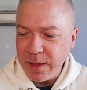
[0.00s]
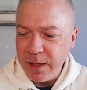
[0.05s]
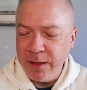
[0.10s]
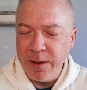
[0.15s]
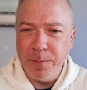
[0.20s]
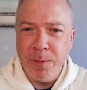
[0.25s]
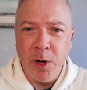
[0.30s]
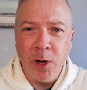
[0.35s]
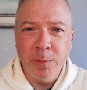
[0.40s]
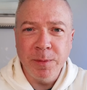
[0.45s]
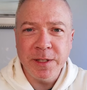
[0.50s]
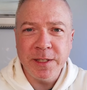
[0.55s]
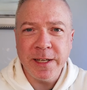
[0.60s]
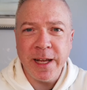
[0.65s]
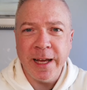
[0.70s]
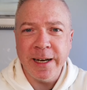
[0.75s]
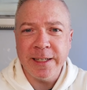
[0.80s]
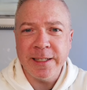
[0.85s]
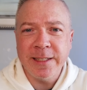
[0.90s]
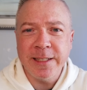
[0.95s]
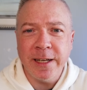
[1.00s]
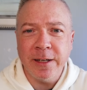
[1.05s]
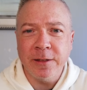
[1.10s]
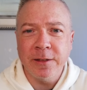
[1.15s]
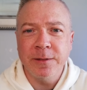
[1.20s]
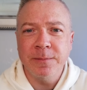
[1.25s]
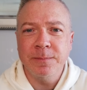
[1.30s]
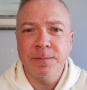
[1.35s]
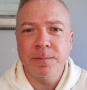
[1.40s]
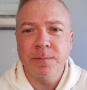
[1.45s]
the pulp is kind of
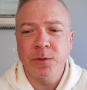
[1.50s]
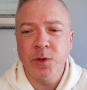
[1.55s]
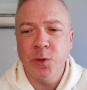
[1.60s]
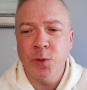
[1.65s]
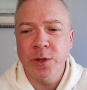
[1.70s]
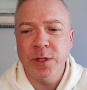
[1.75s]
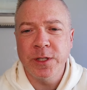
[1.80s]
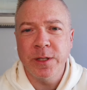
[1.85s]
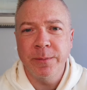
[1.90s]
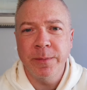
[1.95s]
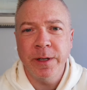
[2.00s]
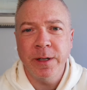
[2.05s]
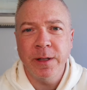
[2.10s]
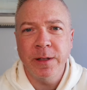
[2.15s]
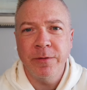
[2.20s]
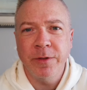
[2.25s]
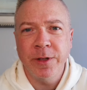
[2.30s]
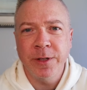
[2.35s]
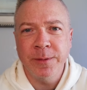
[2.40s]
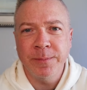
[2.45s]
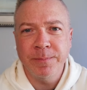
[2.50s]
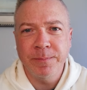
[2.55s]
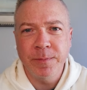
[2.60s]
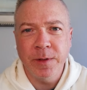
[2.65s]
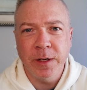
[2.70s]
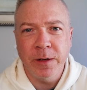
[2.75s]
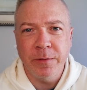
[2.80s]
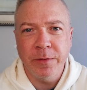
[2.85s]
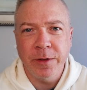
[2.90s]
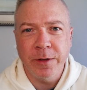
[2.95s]
settled towards the middle of the
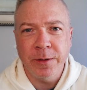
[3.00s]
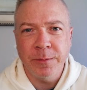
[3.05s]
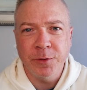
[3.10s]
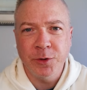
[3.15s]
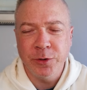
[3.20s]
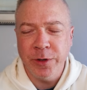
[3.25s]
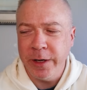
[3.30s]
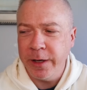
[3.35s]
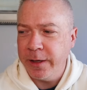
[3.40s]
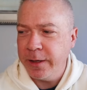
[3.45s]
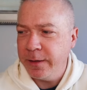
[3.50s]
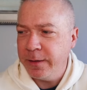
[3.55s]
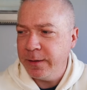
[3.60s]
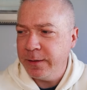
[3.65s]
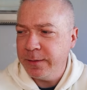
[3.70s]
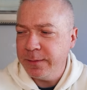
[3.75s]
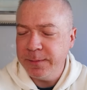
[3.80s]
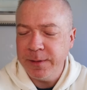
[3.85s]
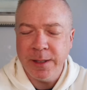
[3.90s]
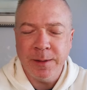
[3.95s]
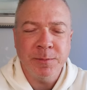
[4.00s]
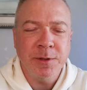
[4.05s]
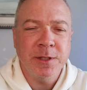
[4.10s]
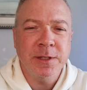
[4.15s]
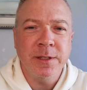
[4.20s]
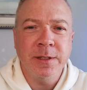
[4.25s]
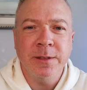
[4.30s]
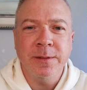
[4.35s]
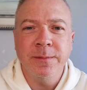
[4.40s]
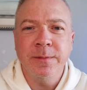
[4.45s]
of the drink and it, I'm
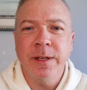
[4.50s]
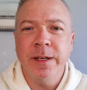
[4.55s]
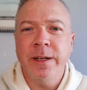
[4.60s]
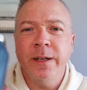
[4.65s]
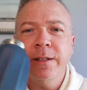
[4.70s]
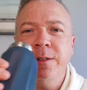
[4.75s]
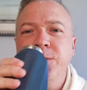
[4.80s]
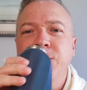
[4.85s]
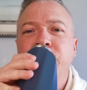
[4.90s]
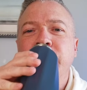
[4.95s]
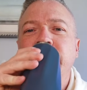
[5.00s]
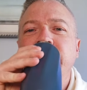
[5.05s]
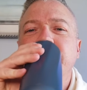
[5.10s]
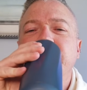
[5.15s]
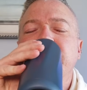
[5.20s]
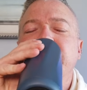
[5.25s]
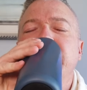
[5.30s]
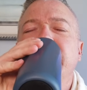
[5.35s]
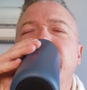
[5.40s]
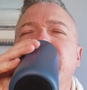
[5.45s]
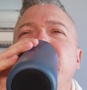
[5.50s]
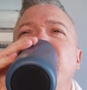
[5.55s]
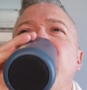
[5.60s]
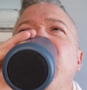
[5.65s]
just gonna I gotta do water I'm sorry